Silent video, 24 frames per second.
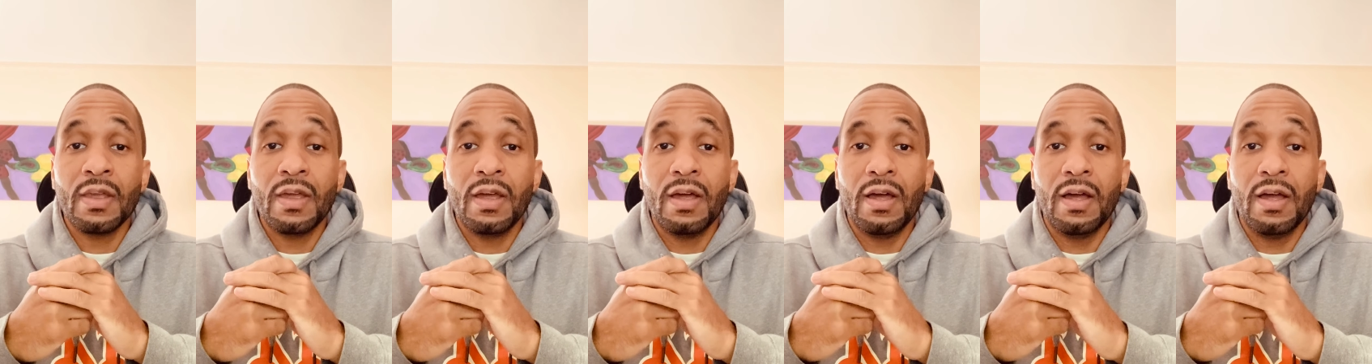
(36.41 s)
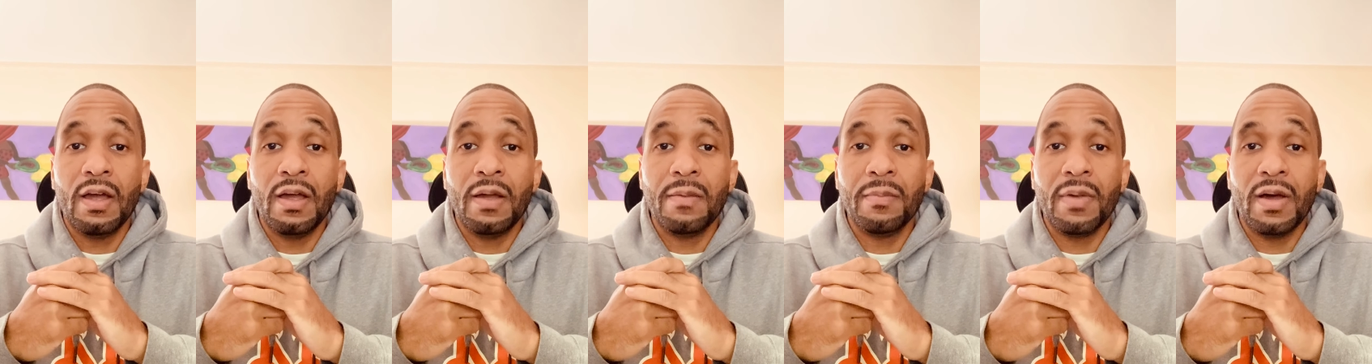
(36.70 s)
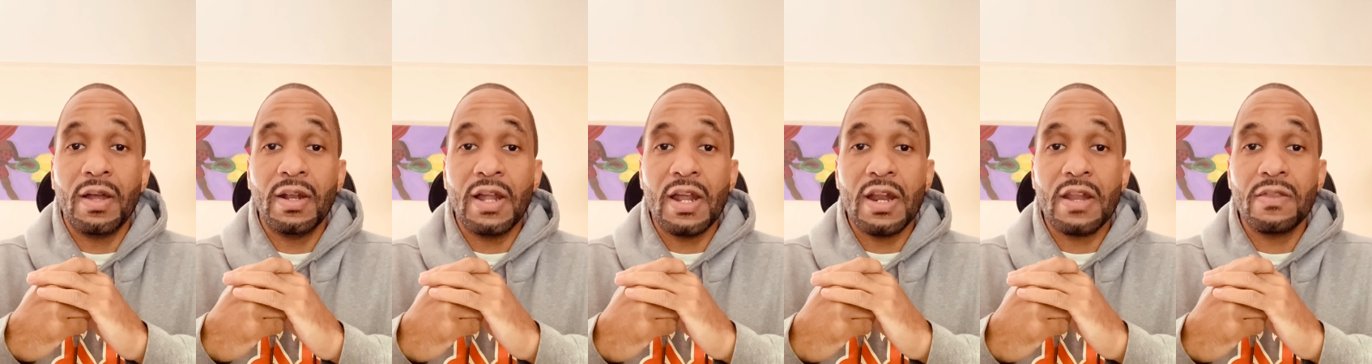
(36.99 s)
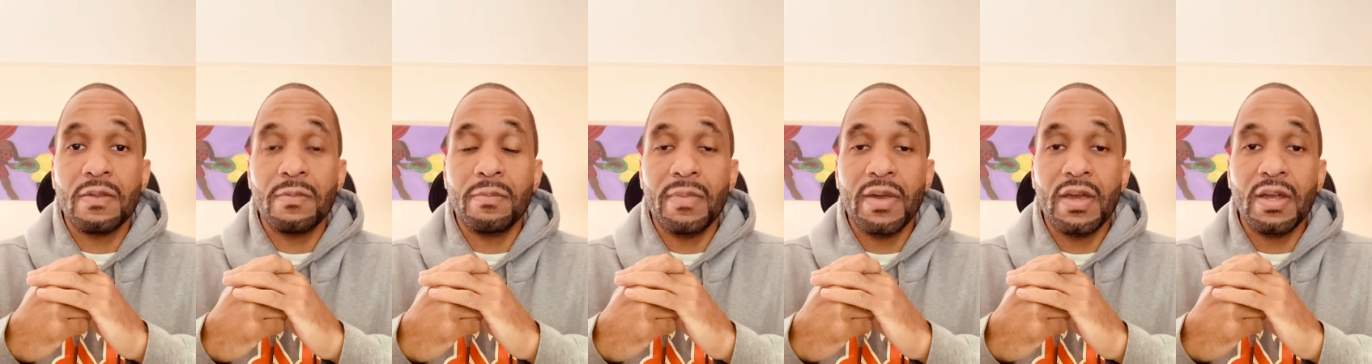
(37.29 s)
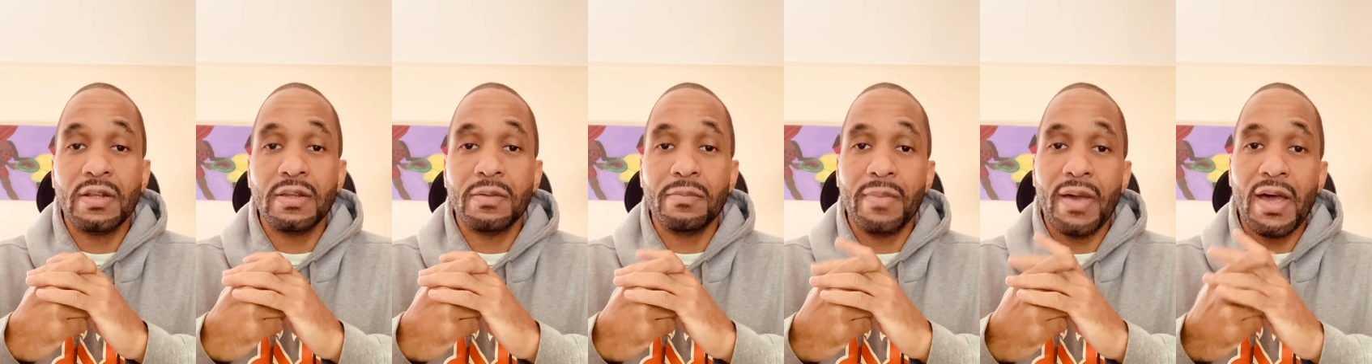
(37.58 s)
A lot of the
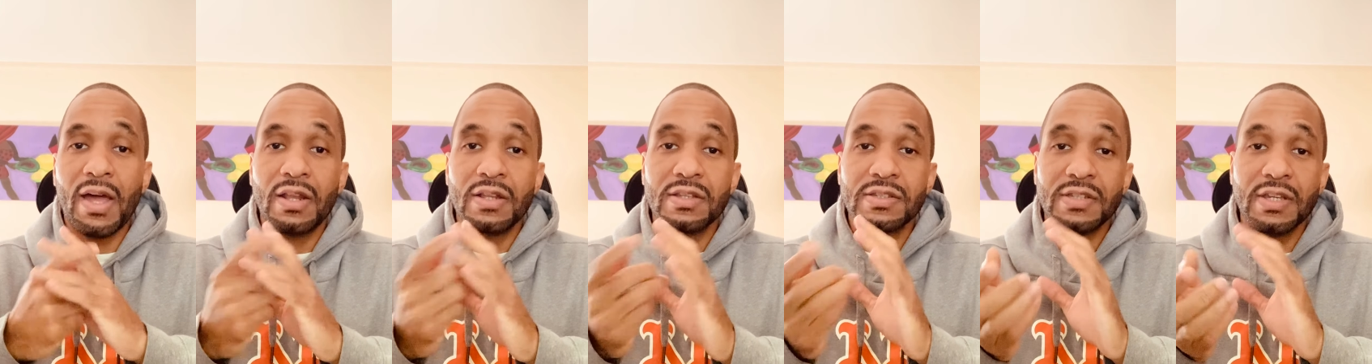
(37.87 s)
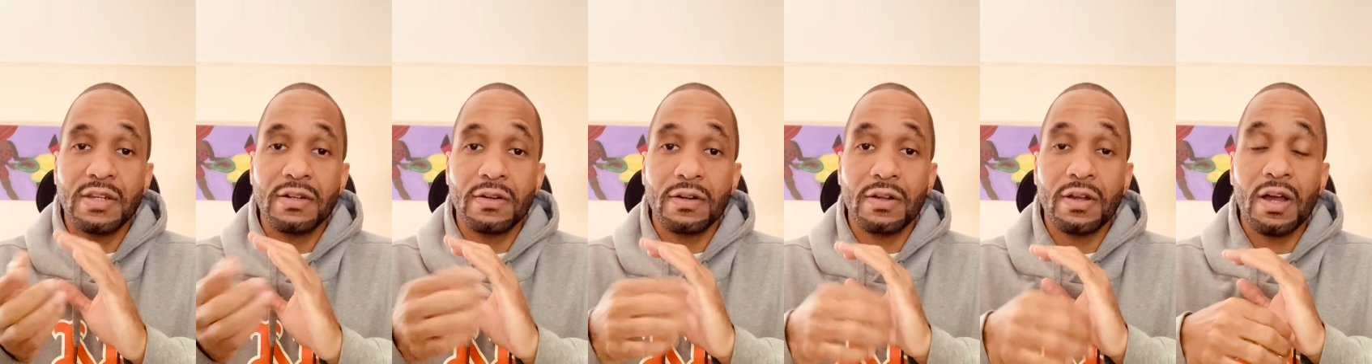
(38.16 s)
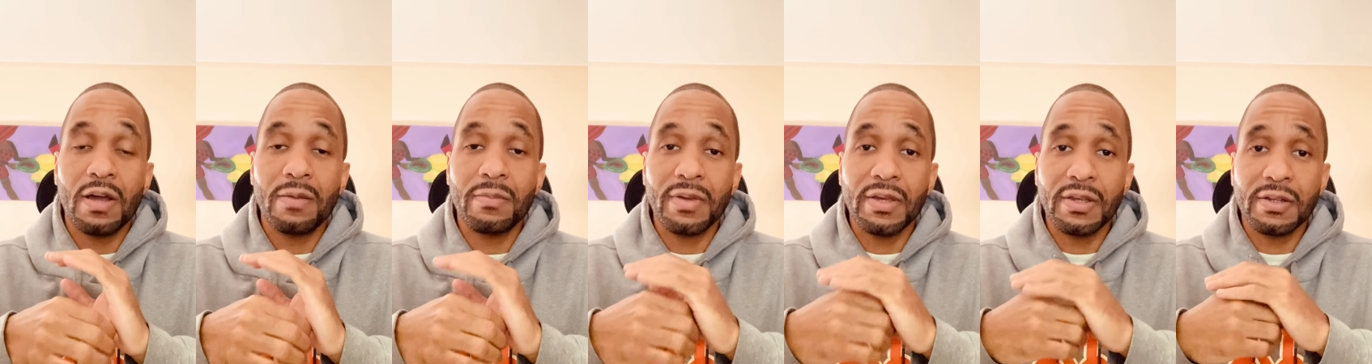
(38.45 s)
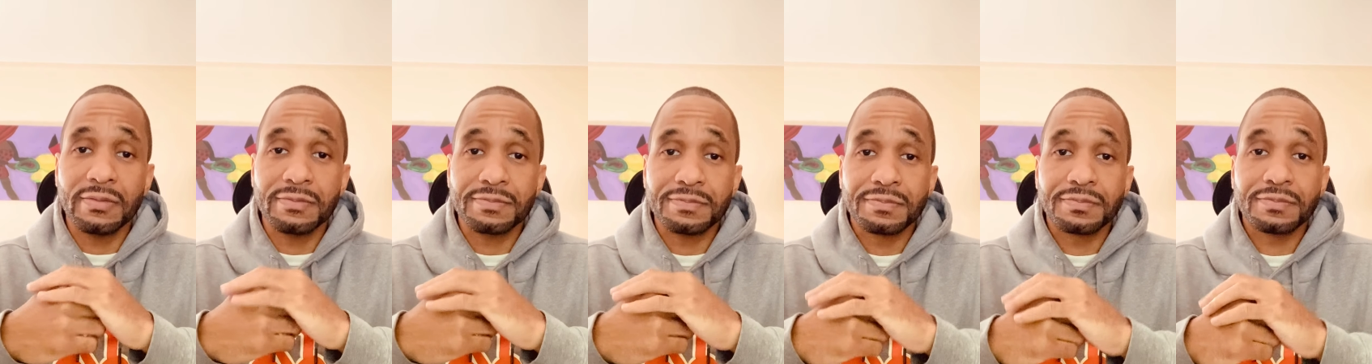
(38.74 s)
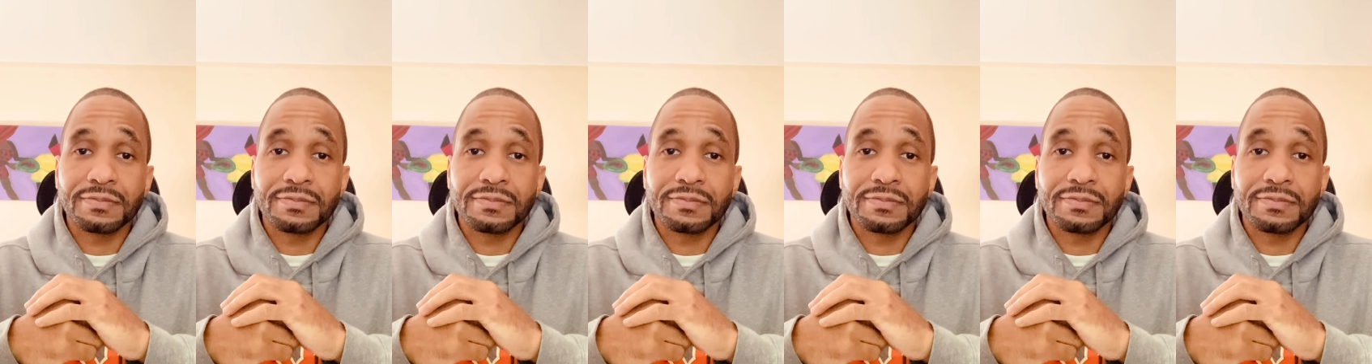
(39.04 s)
mail-in ballots that are coming